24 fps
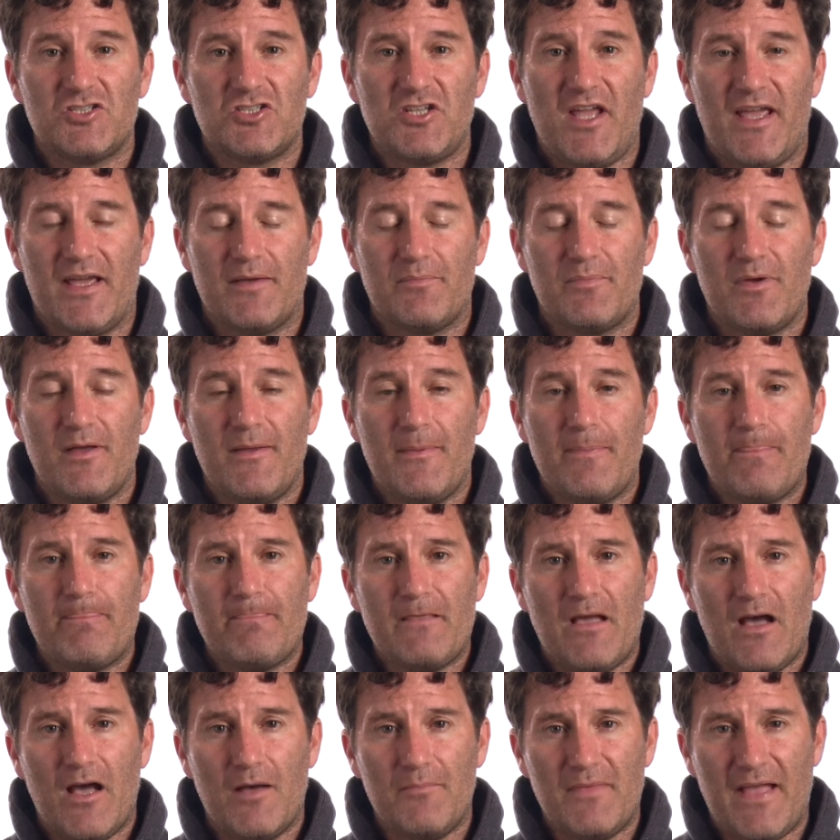shape.
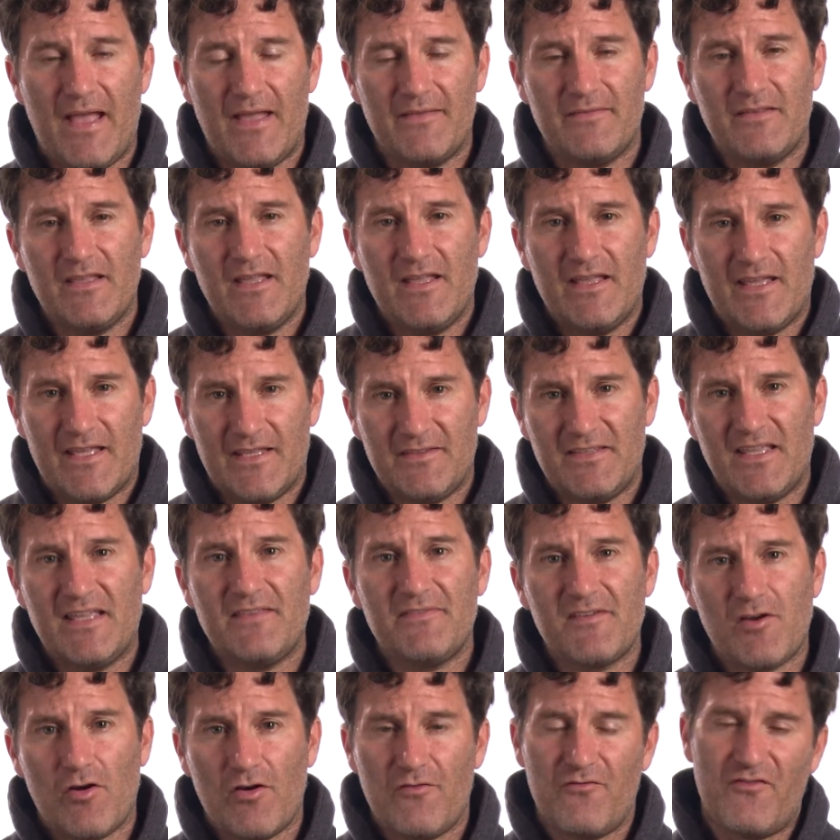And indeed,
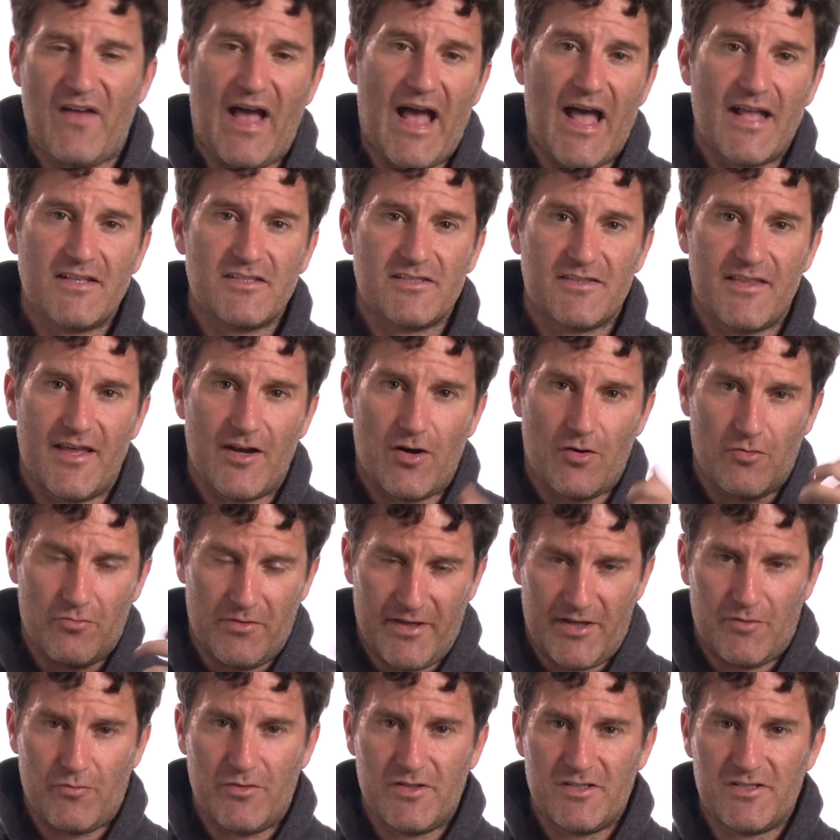there are fats that are
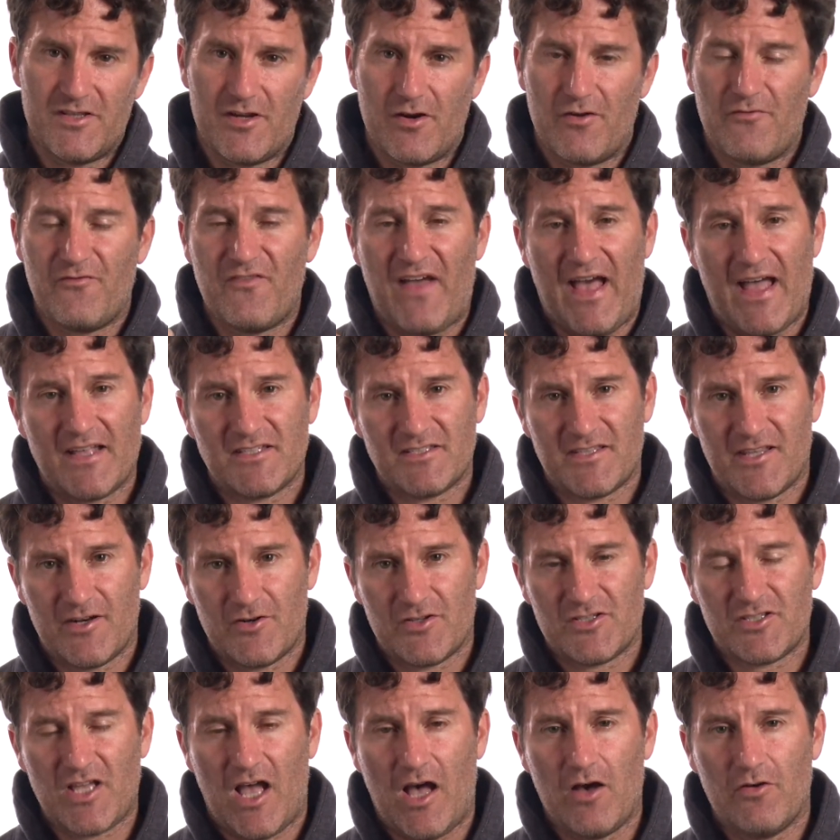liquids. There are fats that are
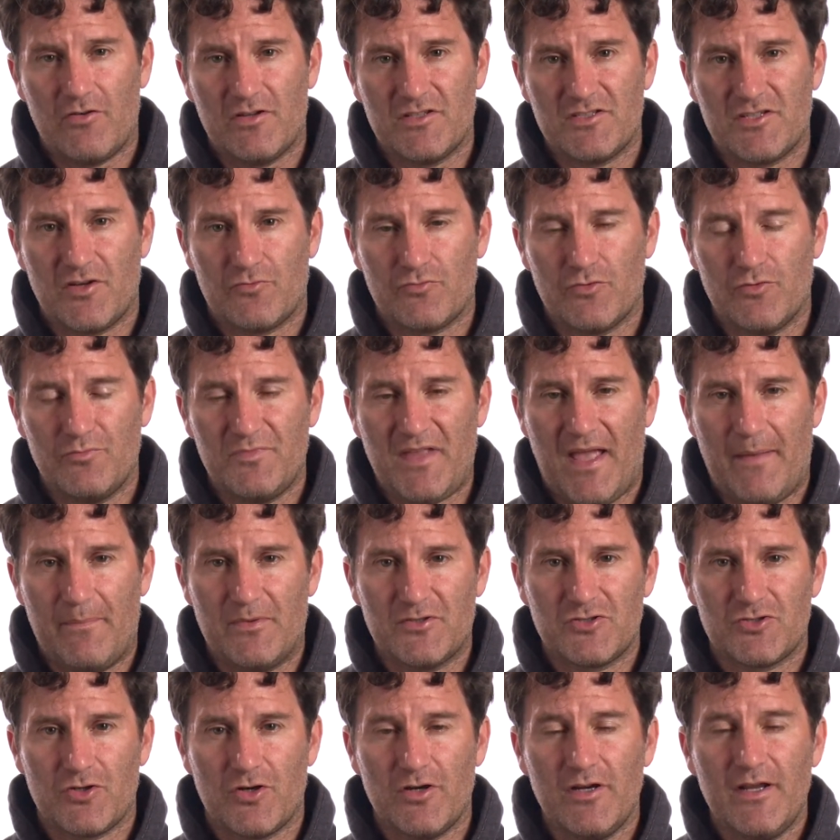solids at room
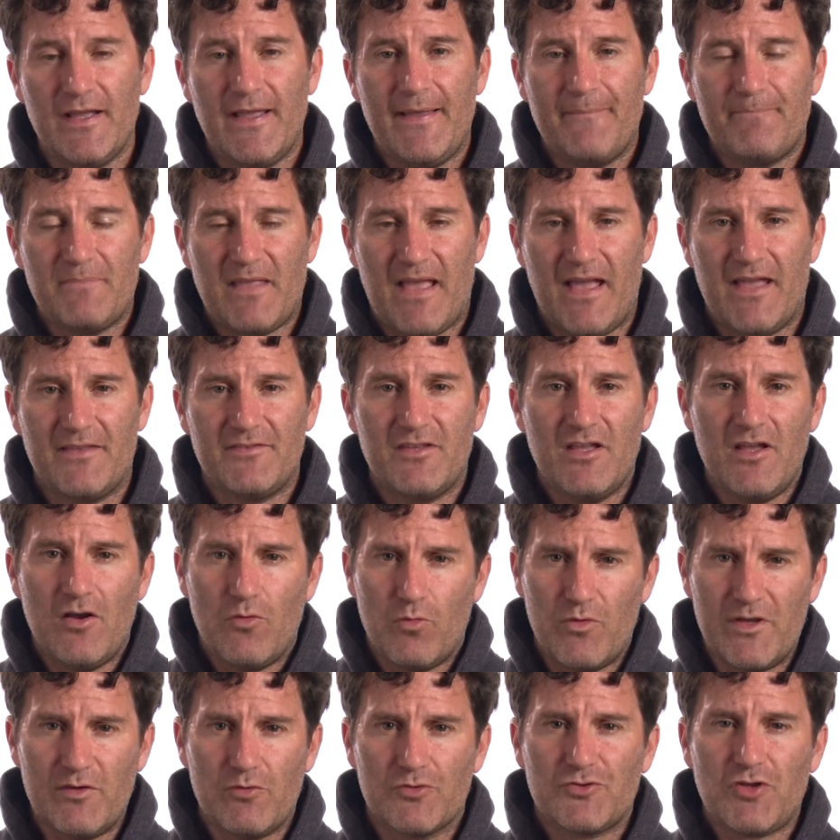temperature. And
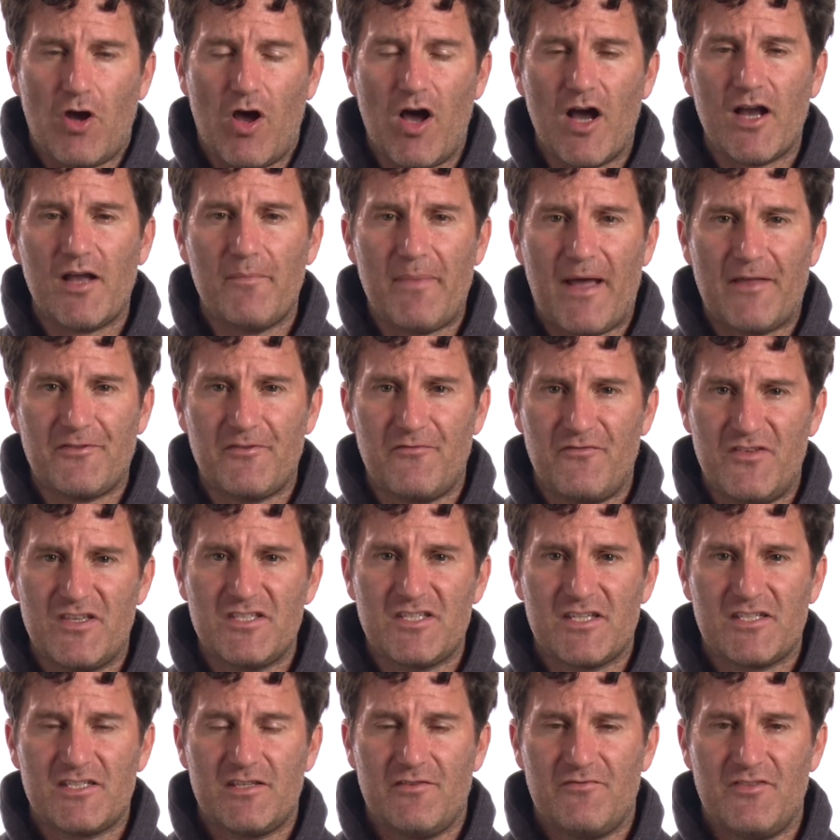we will talk about the
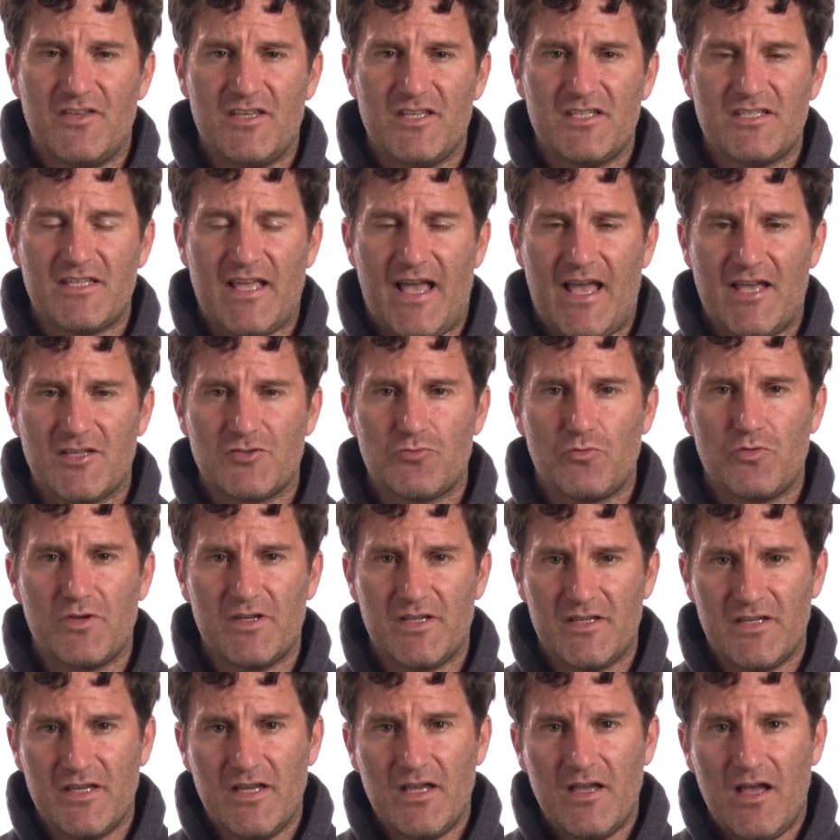physics of this as
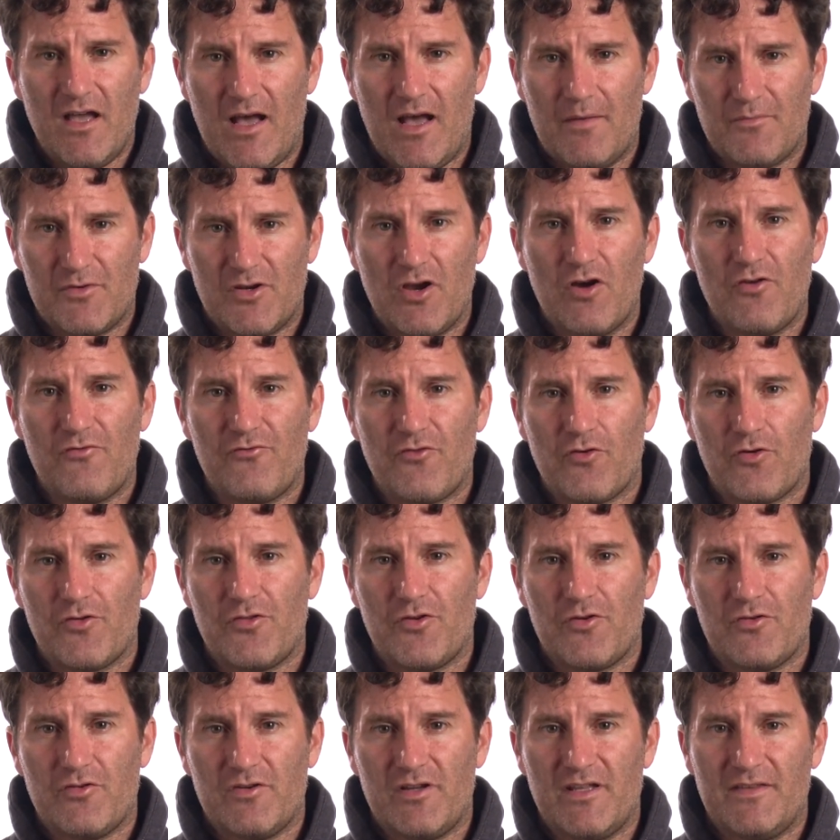we go
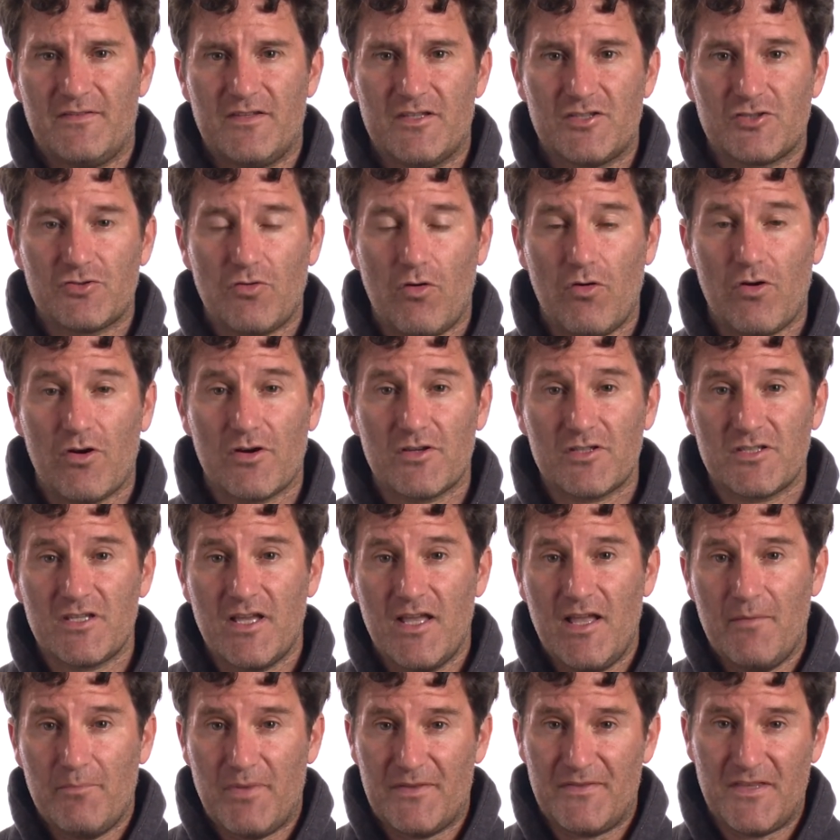further in this course.
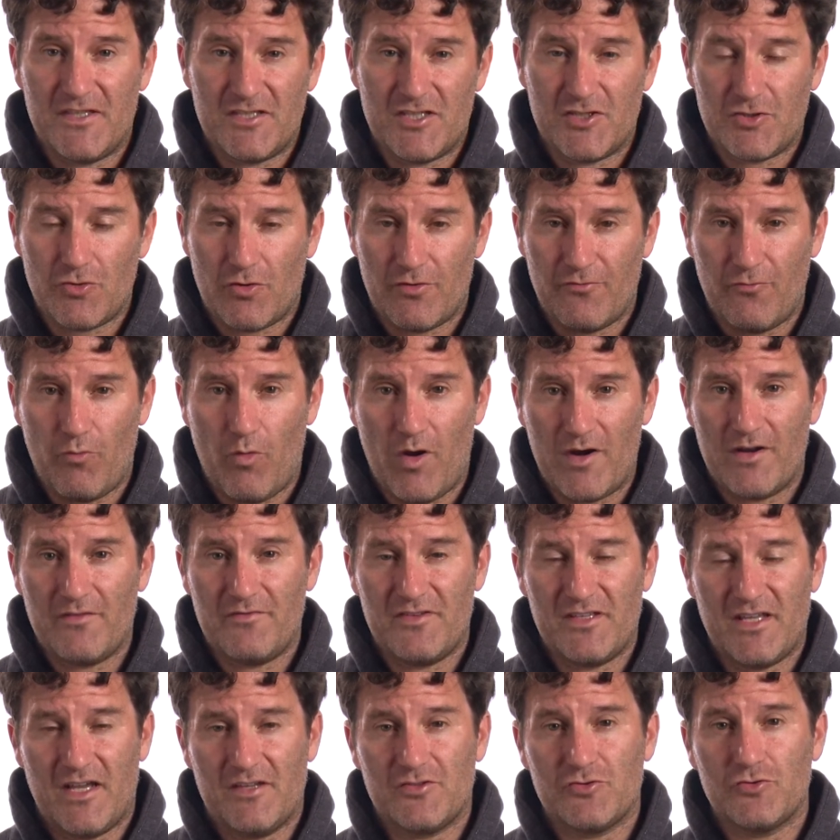But this is sort of one of
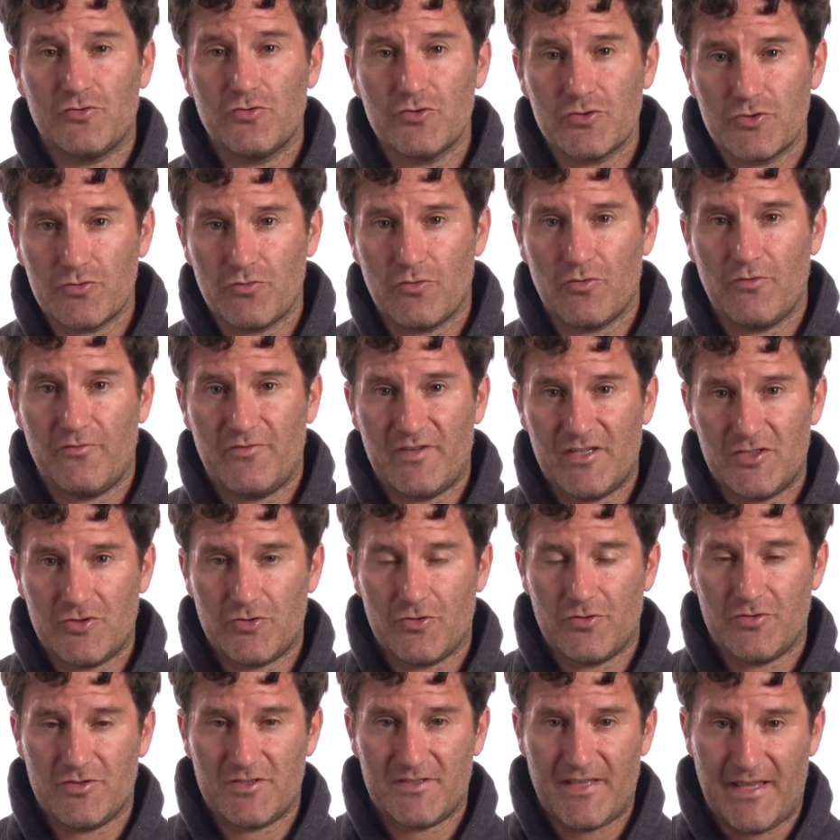the unusual
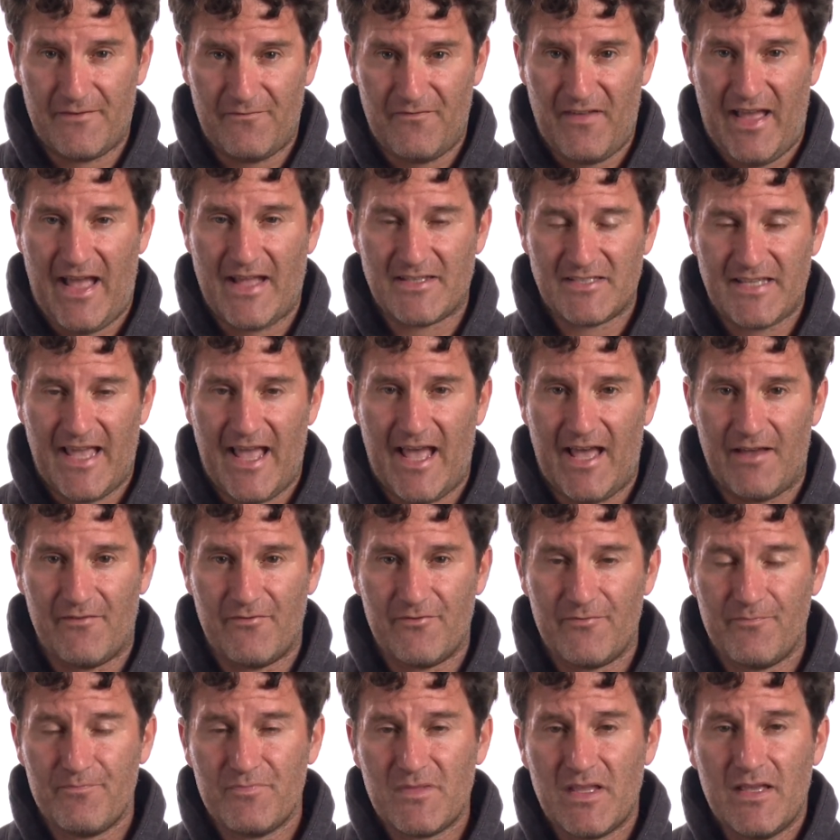features that fats
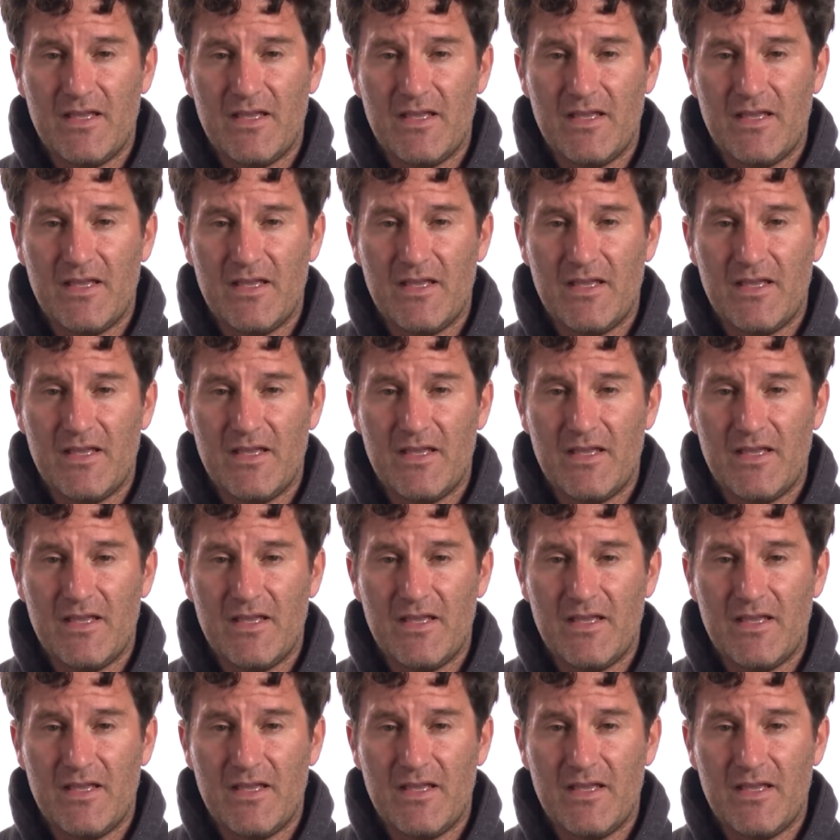have.